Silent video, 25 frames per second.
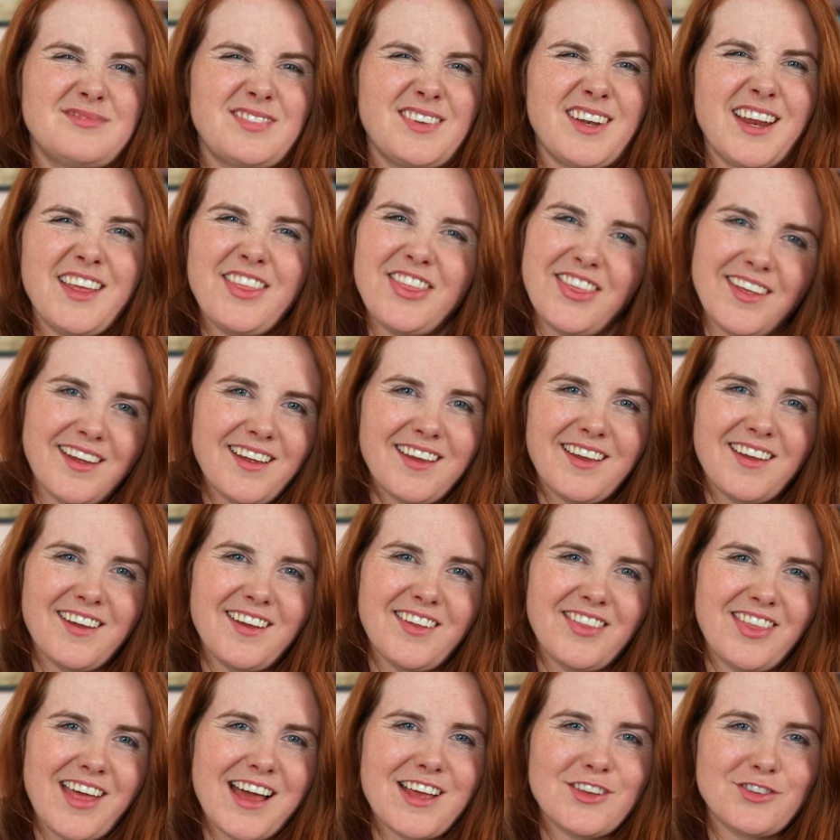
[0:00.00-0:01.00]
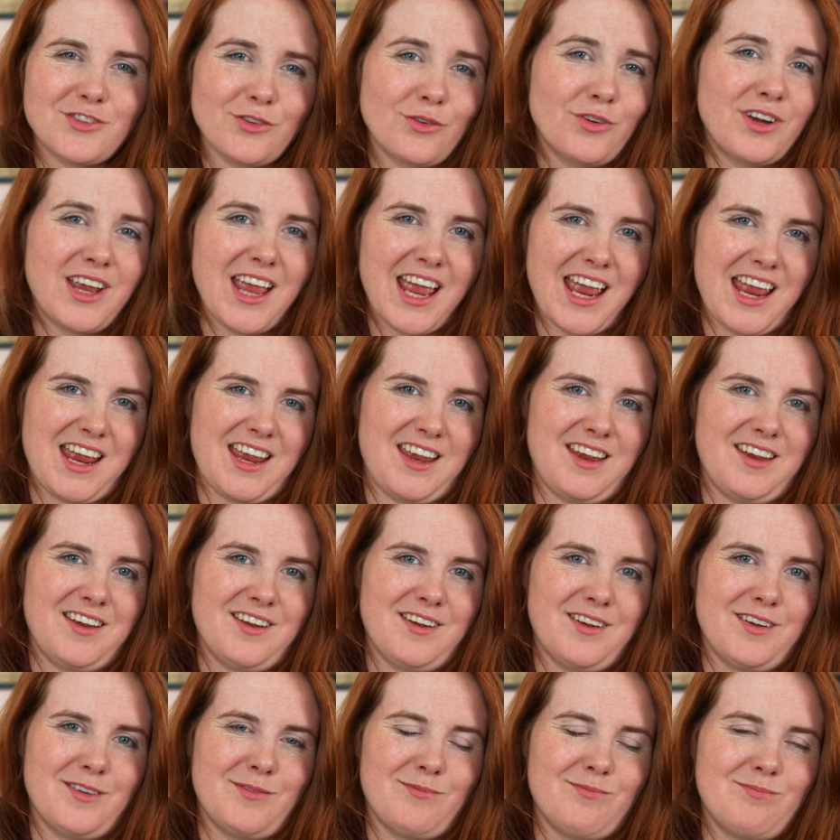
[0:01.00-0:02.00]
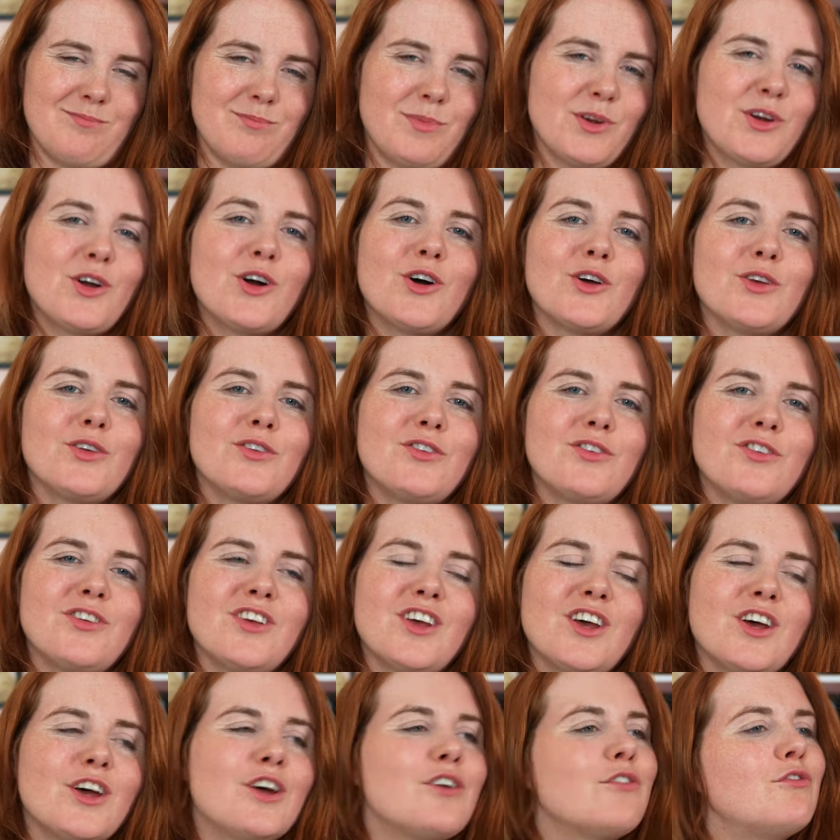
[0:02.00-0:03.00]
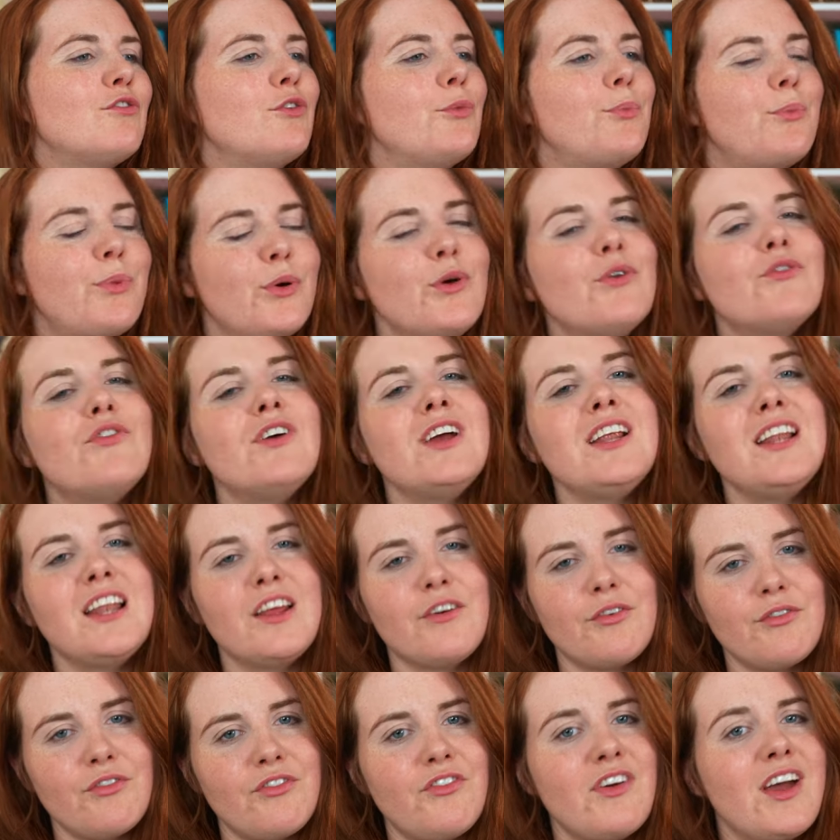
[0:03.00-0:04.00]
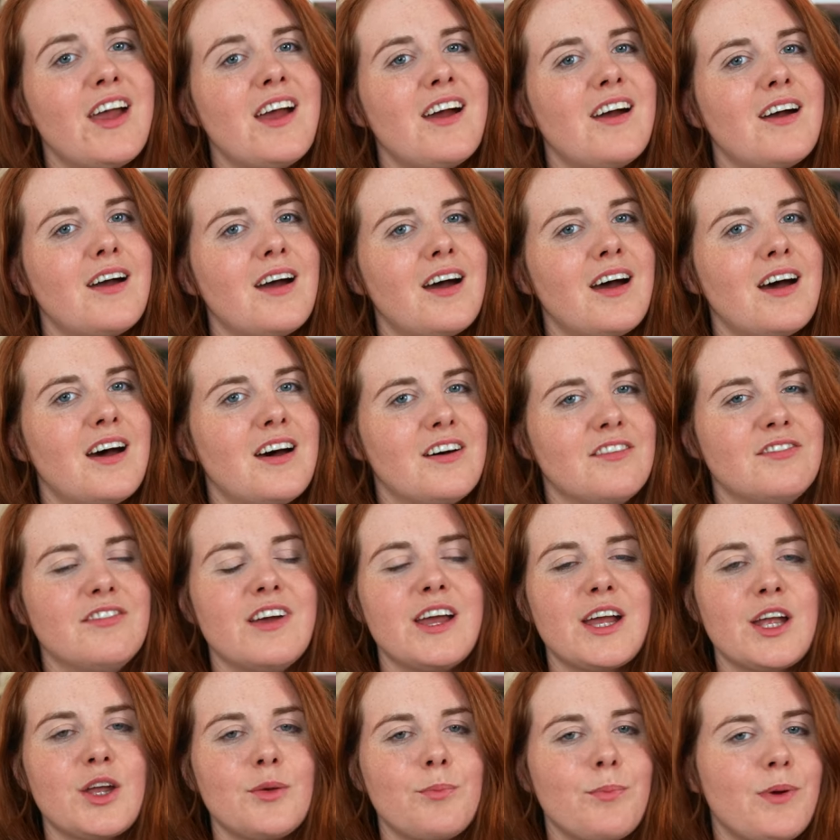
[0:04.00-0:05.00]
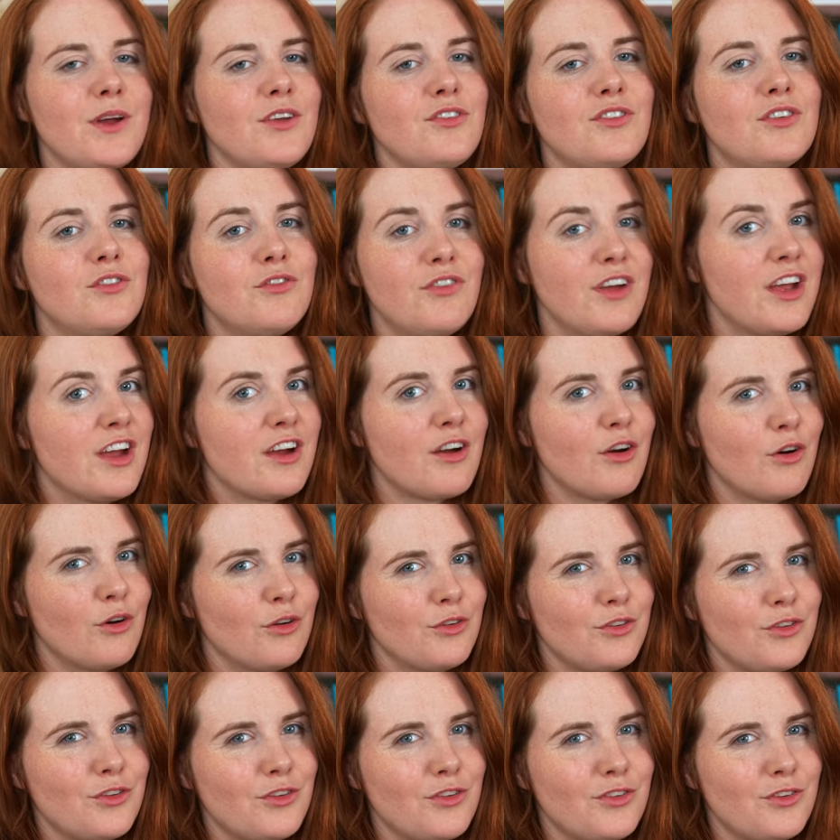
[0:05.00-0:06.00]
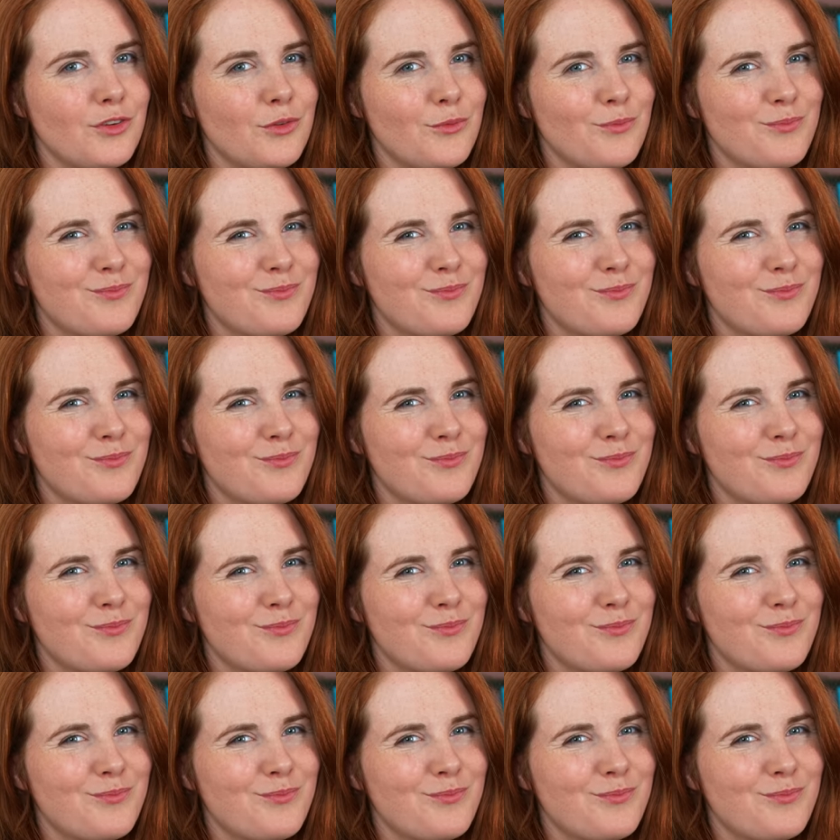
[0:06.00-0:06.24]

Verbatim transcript: And I think that's okay, because vous pouvez le faire avec persévérance.